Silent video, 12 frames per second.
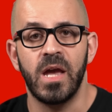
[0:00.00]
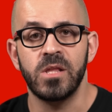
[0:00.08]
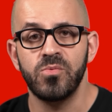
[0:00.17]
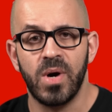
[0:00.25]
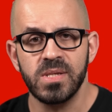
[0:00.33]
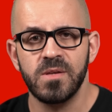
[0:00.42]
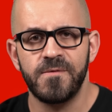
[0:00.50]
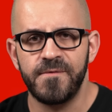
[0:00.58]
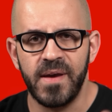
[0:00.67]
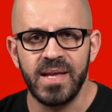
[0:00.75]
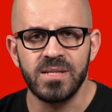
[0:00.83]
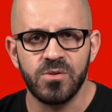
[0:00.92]
It was a
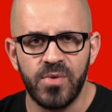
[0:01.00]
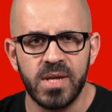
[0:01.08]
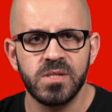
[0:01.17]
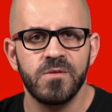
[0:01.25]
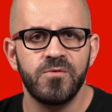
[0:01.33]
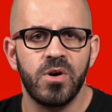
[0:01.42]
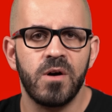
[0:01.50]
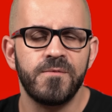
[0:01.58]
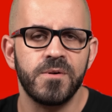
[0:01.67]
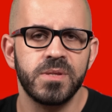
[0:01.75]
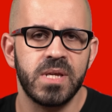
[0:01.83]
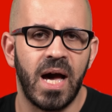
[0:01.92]
failed reservoir
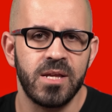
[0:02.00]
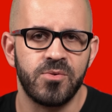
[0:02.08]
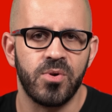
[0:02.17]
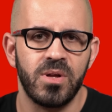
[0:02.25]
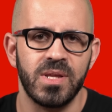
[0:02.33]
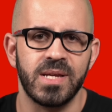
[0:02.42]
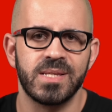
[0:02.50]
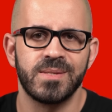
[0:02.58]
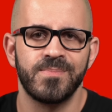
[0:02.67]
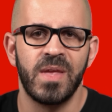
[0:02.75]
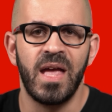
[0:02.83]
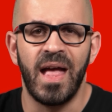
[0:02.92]
for the
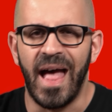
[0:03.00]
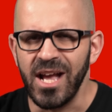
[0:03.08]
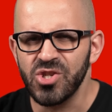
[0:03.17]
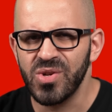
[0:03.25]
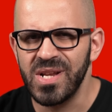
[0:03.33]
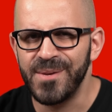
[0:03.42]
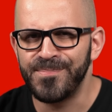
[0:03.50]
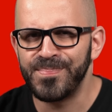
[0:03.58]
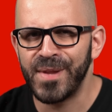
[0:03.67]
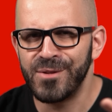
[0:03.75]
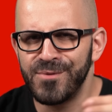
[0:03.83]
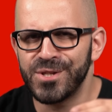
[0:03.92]
hydraulics.
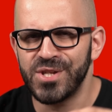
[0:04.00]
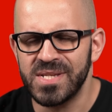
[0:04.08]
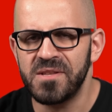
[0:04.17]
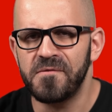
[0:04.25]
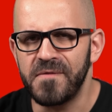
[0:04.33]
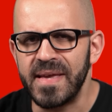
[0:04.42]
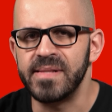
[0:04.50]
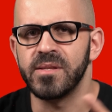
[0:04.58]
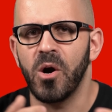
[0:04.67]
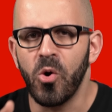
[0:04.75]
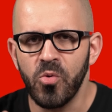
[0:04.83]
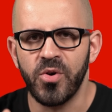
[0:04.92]
Actually, it was just a
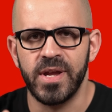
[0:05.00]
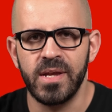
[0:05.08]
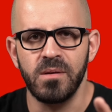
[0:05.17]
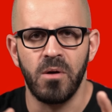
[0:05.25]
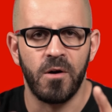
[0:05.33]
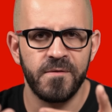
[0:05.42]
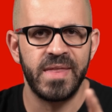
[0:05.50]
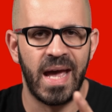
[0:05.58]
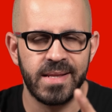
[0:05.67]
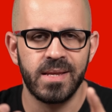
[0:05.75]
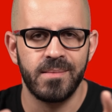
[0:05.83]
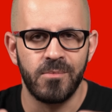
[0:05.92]
failed O-ring of
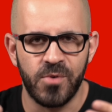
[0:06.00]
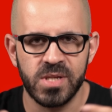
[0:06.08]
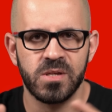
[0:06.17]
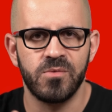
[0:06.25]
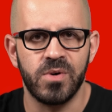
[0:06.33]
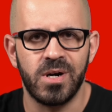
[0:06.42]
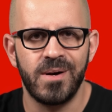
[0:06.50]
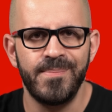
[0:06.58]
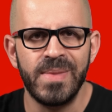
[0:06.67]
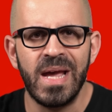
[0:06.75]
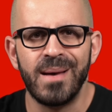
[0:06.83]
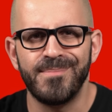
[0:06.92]
that
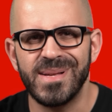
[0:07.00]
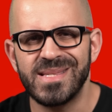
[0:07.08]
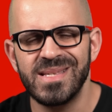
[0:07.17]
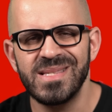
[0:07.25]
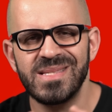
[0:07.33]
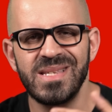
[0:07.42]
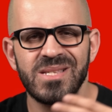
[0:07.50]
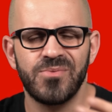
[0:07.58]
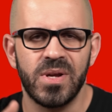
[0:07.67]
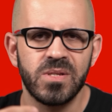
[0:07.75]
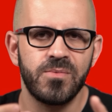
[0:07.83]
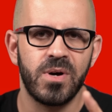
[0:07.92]
reservoir, but since
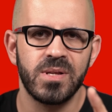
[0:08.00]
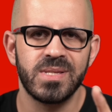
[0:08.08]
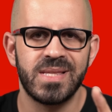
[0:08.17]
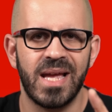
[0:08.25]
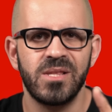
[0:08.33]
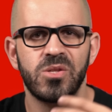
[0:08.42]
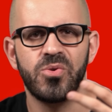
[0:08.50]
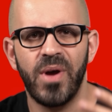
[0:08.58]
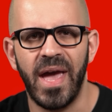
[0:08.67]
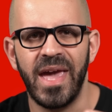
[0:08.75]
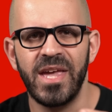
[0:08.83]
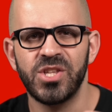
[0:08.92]
these reservoirs tend
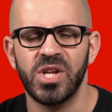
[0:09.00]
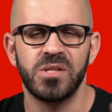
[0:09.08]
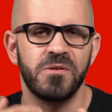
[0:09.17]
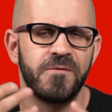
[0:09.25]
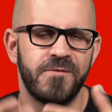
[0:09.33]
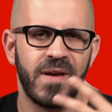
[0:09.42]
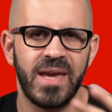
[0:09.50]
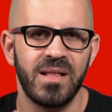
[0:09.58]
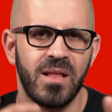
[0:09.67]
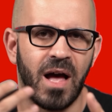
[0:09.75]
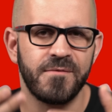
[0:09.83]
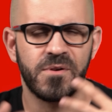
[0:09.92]
to age and to
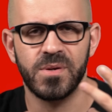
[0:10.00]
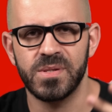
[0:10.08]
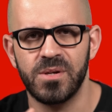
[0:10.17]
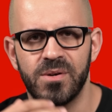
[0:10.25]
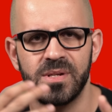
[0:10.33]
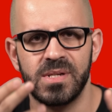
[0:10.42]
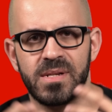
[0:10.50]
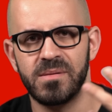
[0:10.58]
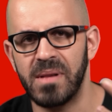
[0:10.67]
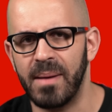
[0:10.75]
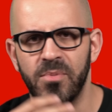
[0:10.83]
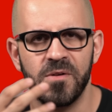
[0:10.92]
fail after a
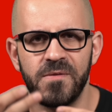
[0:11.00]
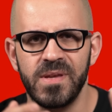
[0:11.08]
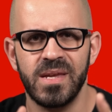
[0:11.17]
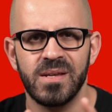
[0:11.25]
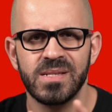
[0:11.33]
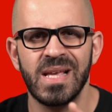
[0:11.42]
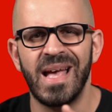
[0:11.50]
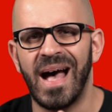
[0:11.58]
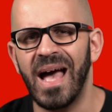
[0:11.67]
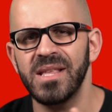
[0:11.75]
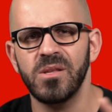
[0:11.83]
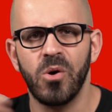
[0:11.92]
certain number of years,
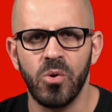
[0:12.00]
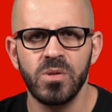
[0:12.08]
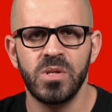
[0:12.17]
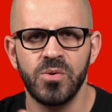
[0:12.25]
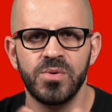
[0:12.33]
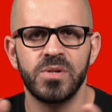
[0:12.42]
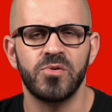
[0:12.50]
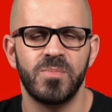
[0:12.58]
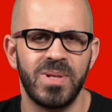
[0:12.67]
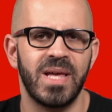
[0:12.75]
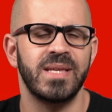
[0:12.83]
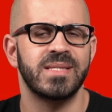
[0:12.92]
I had the whole unit
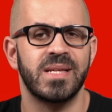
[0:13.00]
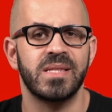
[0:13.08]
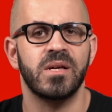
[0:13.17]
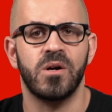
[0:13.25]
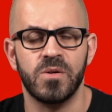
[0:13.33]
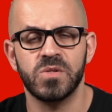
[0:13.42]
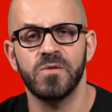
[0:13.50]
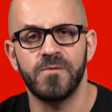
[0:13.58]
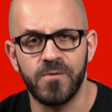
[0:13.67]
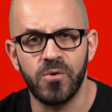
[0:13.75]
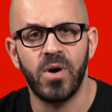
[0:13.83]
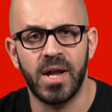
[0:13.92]
replaced at the cost
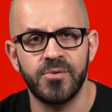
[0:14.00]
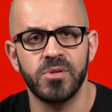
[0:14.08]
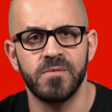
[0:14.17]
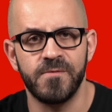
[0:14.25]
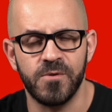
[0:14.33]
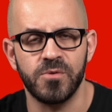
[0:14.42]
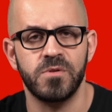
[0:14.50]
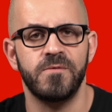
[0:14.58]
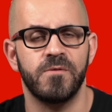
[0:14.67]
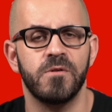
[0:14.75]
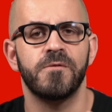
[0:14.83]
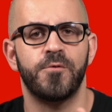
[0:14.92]
of
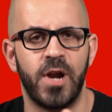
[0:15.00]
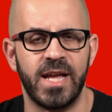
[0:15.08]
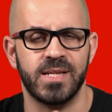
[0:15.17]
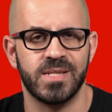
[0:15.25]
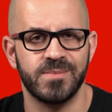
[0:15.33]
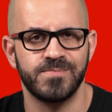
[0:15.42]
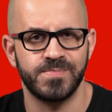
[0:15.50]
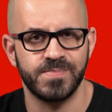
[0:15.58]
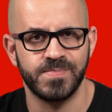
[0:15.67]
444 francs.